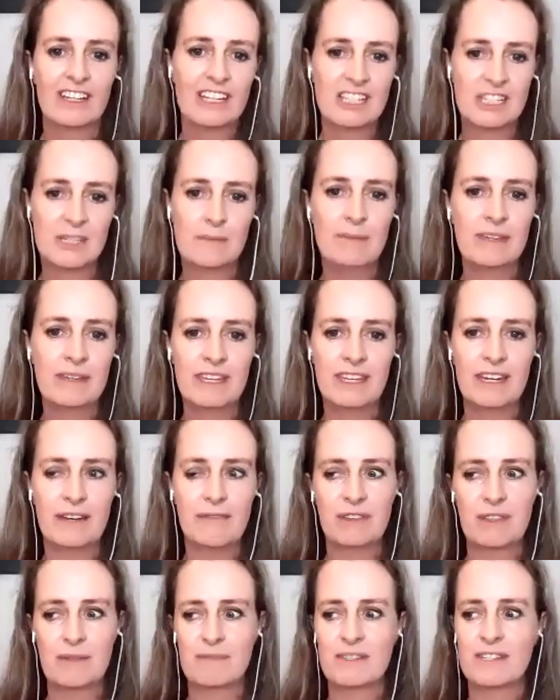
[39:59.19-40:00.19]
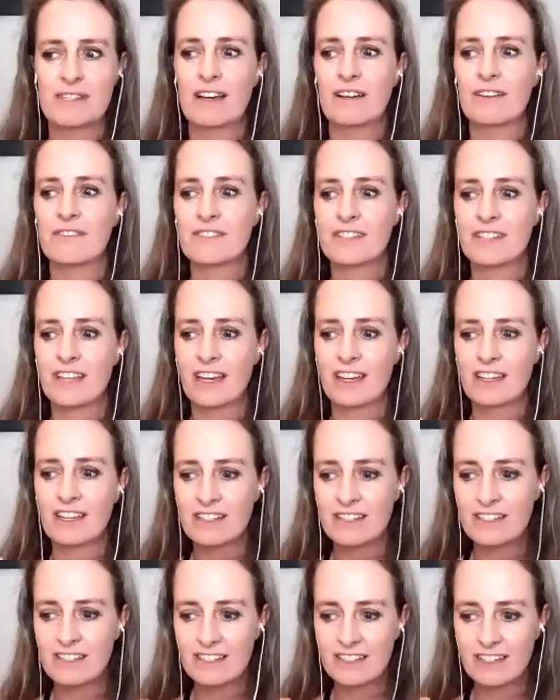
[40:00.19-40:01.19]
speaking up for themselves,
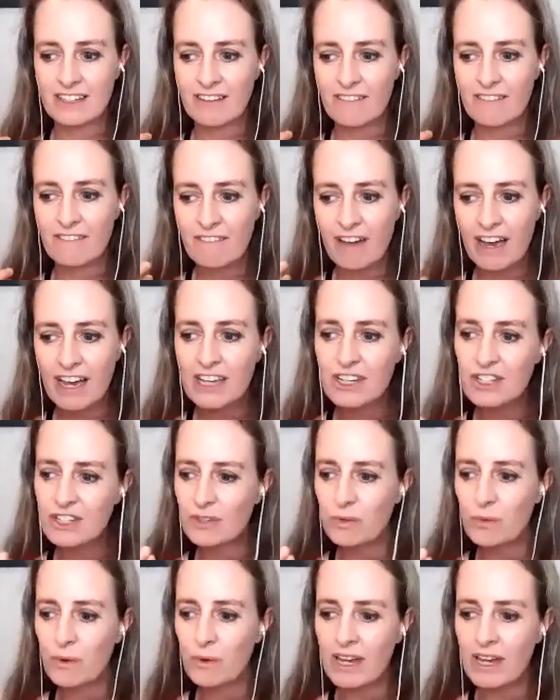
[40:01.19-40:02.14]
and find a